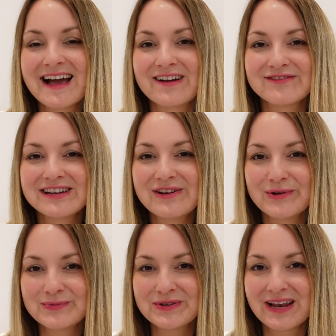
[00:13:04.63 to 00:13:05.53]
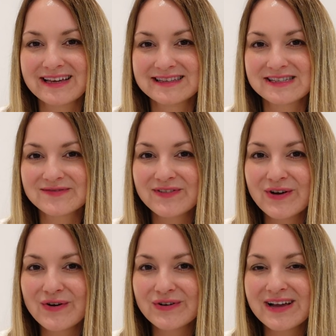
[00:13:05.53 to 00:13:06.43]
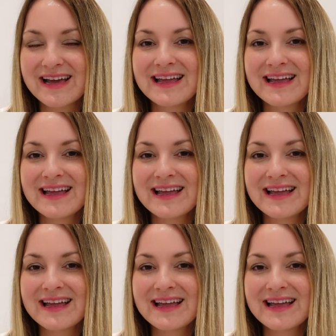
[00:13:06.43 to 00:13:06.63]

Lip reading: I really hope you like this vlog.